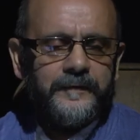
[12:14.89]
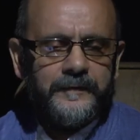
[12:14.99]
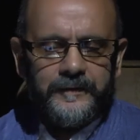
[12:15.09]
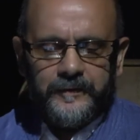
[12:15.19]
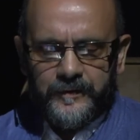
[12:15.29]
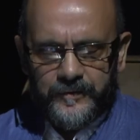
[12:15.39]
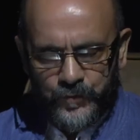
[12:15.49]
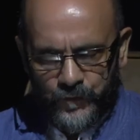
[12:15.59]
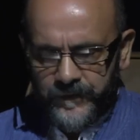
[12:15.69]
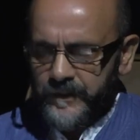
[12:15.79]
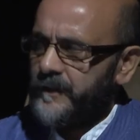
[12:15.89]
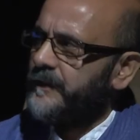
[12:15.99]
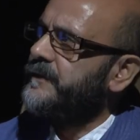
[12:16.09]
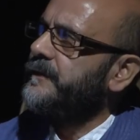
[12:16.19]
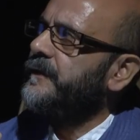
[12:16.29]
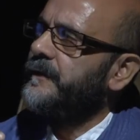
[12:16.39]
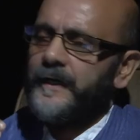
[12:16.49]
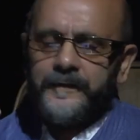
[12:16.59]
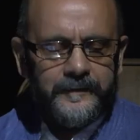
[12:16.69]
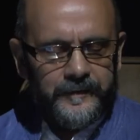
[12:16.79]
the sufi culture
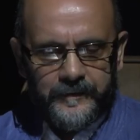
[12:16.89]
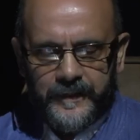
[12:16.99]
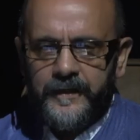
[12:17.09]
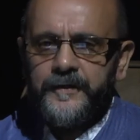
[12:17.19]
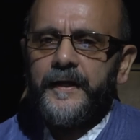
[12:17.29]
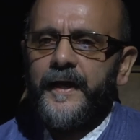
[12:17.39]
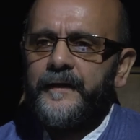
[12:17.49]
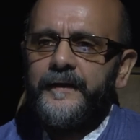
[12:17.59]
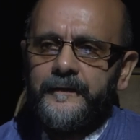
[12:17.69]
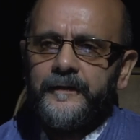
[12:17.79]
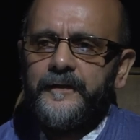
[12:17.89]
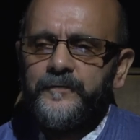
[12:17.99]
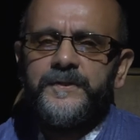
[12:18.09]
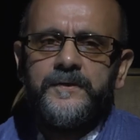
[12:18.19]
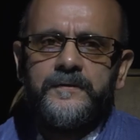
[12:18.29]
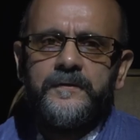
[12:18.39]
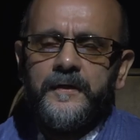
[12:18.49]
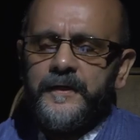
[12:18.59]
and and anything which is